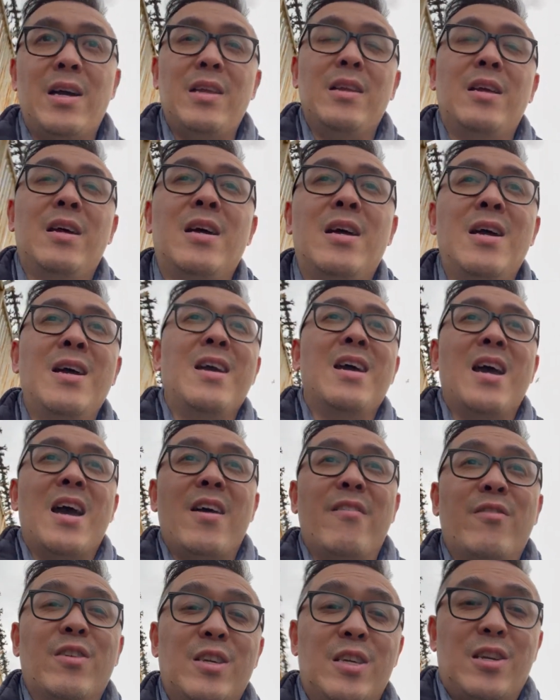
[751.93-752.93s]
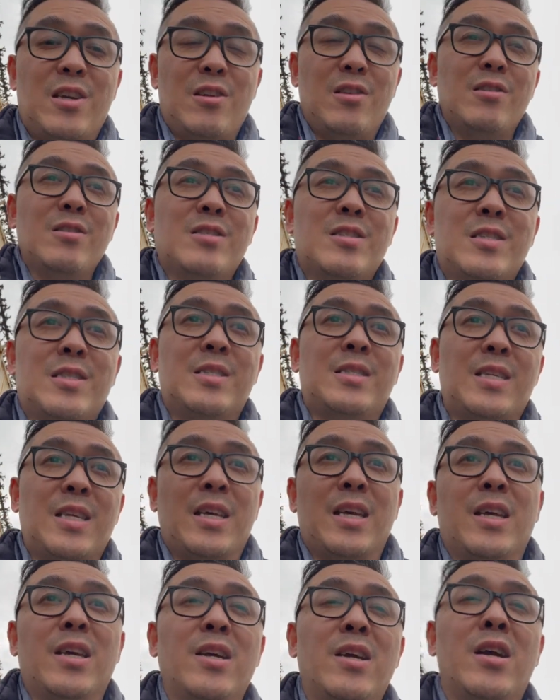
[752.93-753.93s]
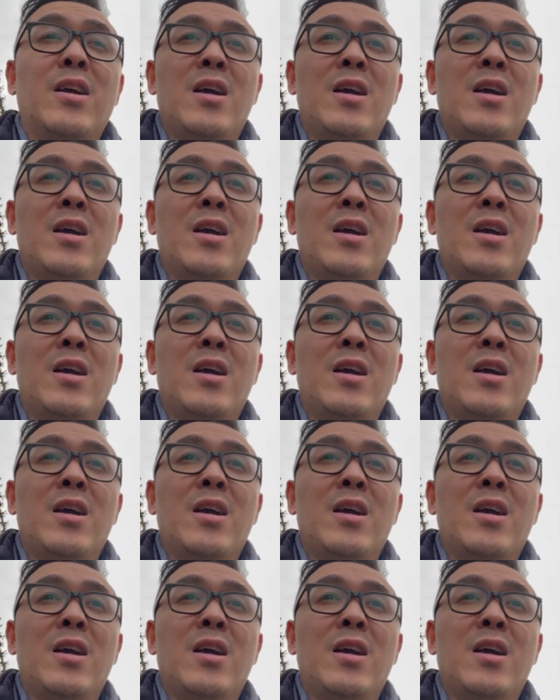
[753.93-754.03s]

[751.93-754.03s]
it every year to see